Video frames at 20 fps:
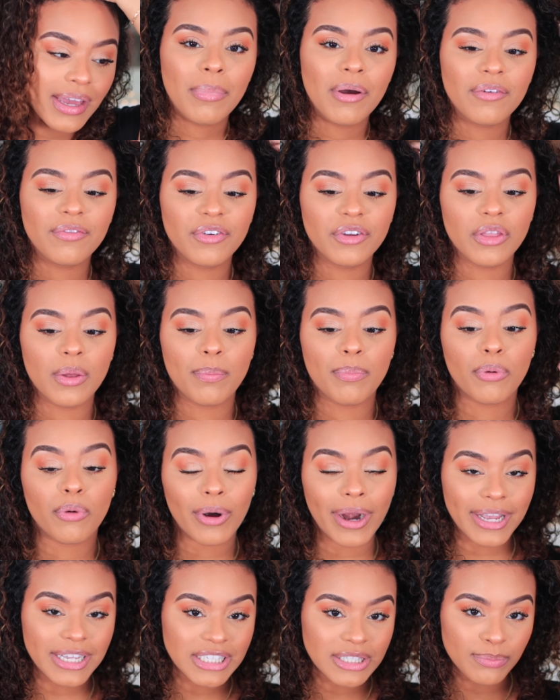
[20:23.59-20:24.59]
but for the
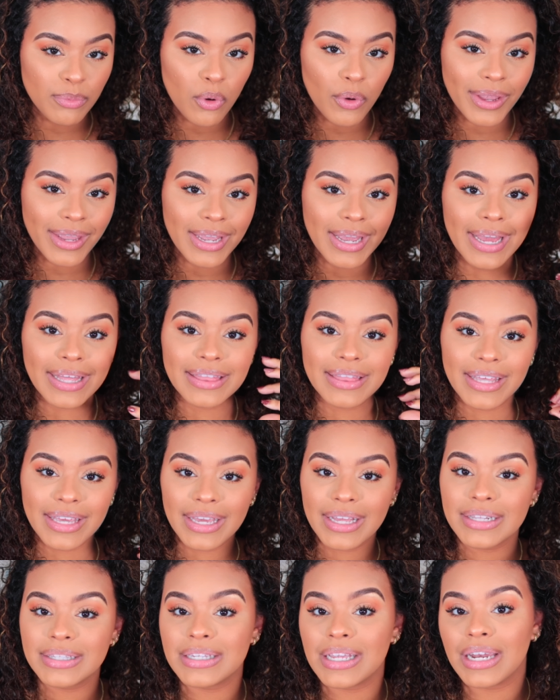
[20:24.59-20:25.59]
price point, I think
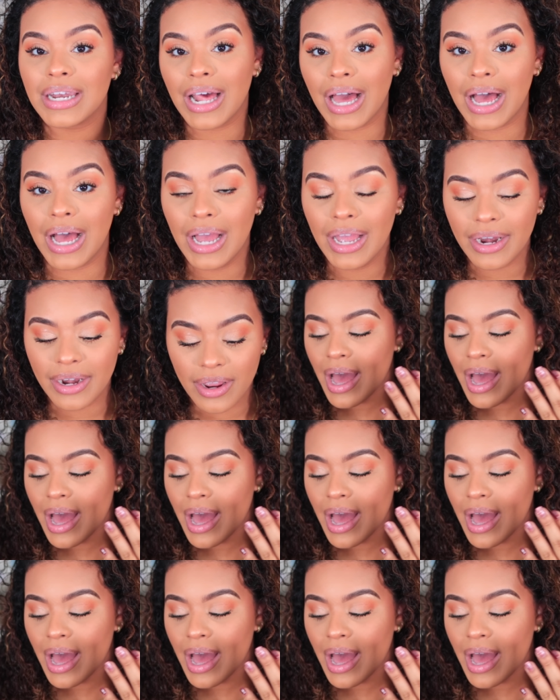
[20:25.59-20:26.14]
it's a lot.